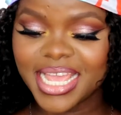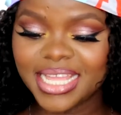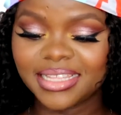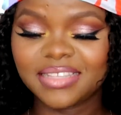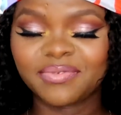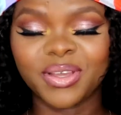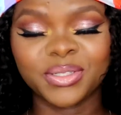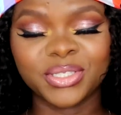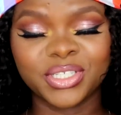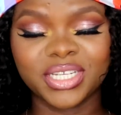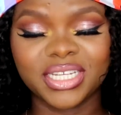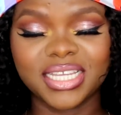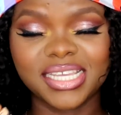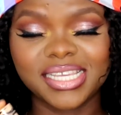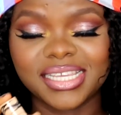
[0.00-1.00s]
This
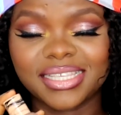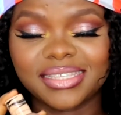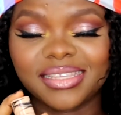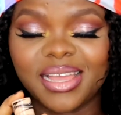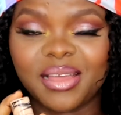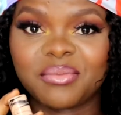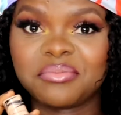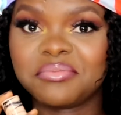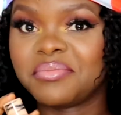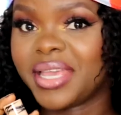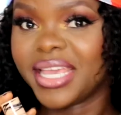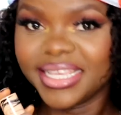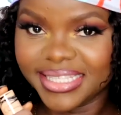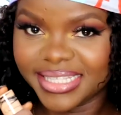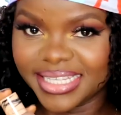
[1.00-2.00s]
foundation is
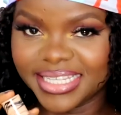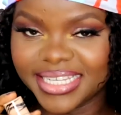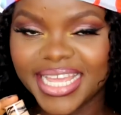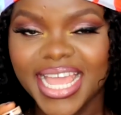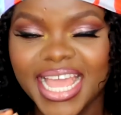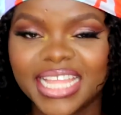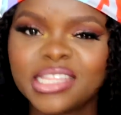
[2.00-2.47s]
amazing.